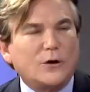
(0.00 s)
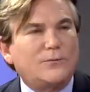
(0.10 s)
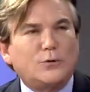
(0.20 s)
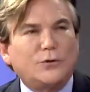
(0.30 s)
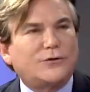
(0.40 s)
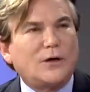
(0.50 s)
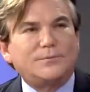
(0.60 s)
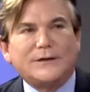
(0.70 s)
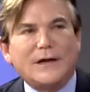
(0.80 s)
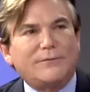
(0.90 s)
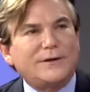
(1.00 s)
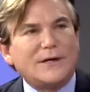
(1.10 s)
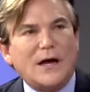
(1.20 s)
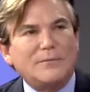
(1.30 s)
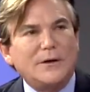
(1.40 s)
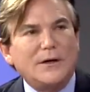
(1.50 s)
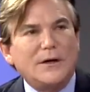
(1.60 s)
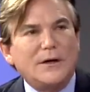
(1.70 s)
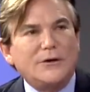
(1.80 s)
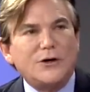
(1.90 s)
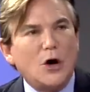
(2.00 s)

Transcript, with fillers: go cool sculpting every time. Okay.